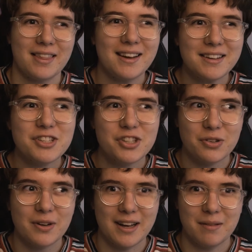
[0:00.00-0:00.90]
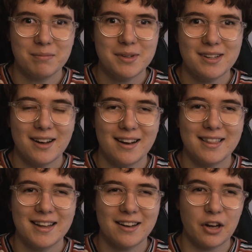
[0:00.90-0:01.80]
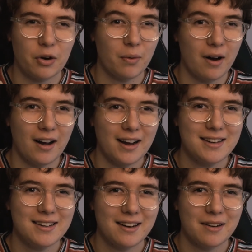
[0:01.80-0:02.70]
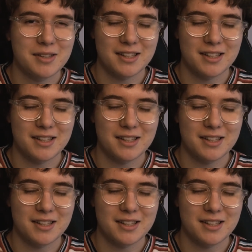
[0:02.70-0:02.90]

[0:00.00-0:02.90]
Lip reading: think I screamed. I think I cried. I was